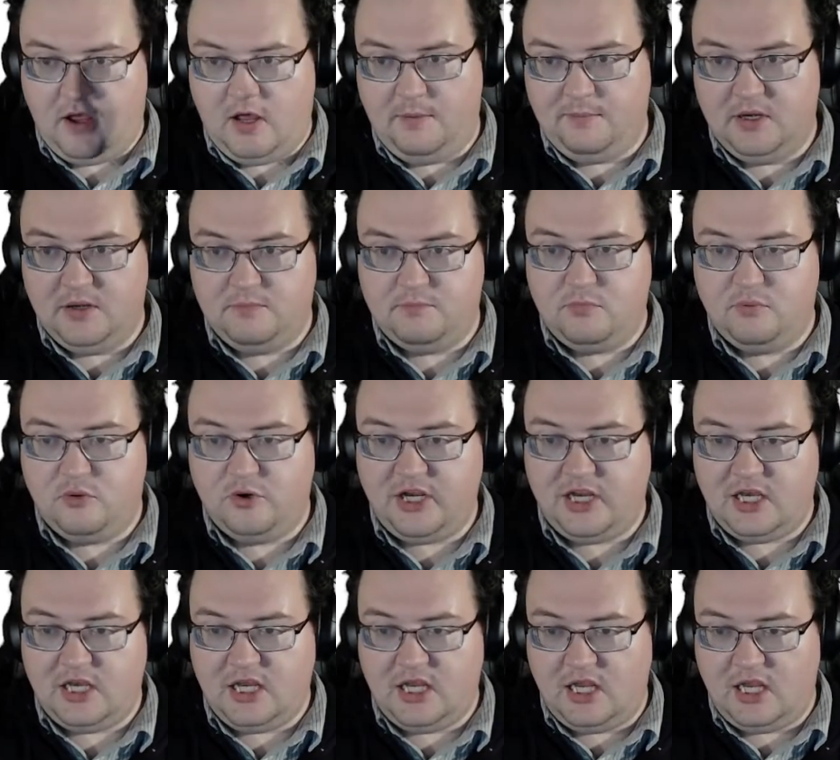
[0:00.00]
I'm going to put
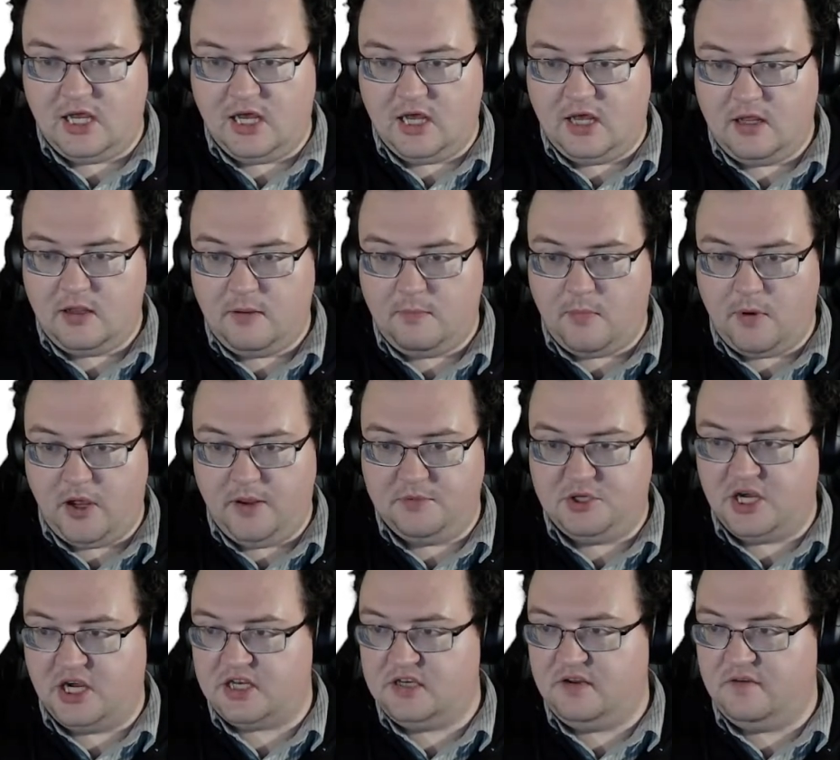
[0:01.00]
in here my
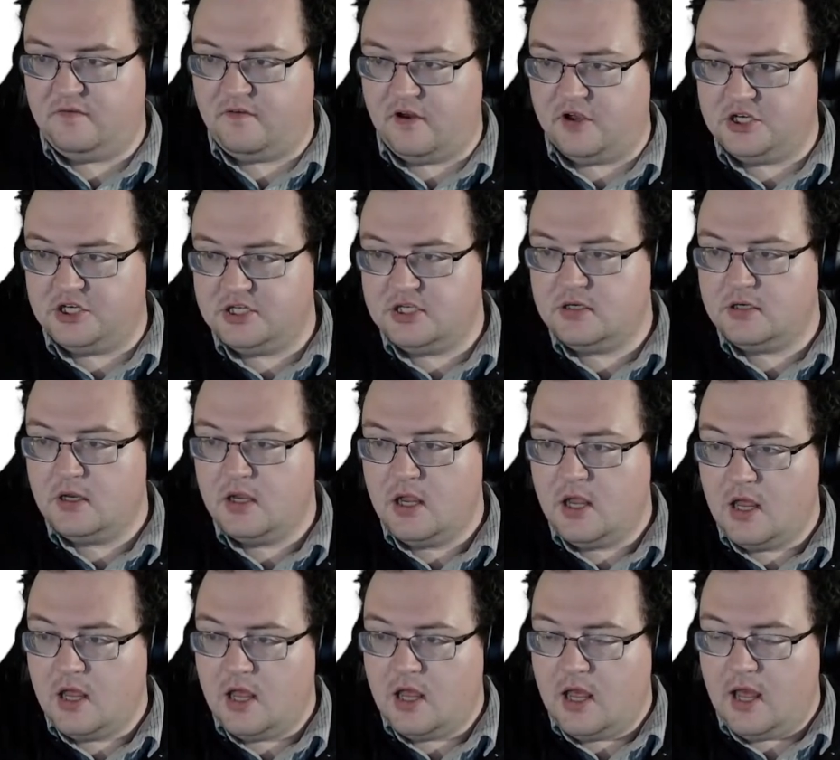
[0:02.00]
objective function.
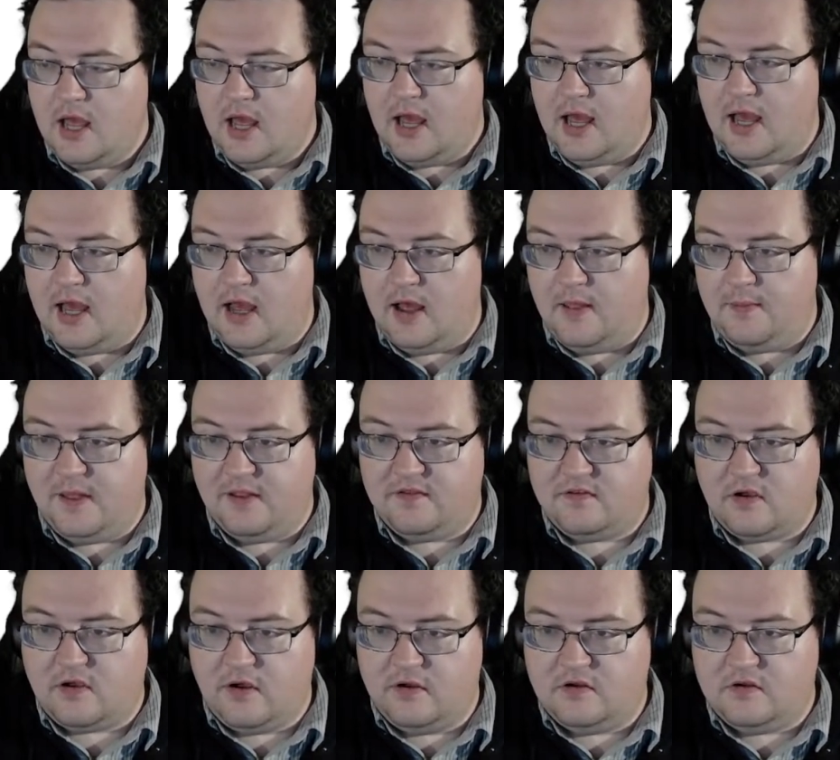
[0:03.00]

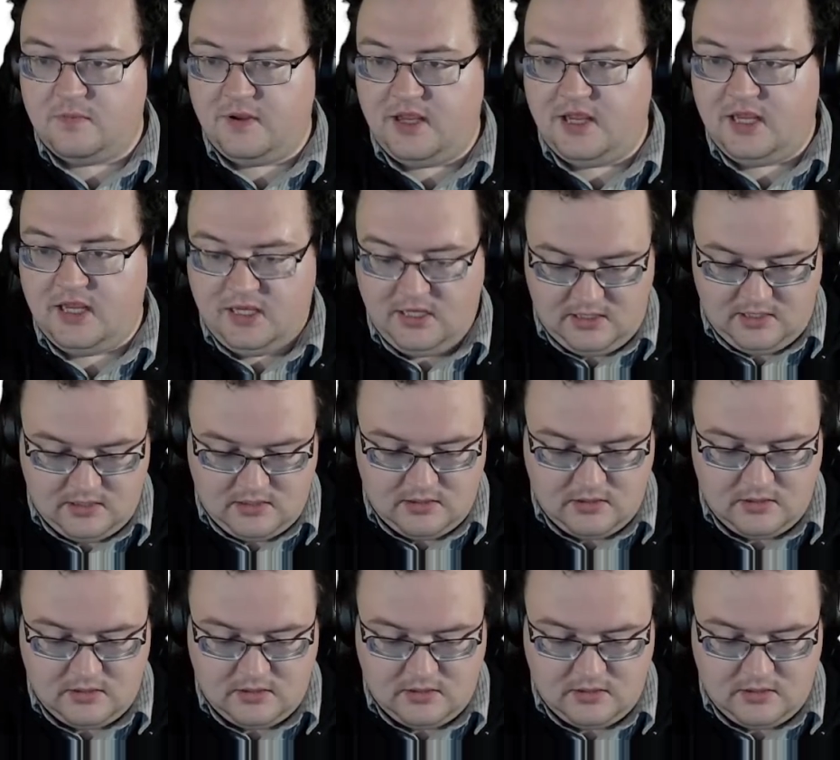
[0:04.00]
That's going to be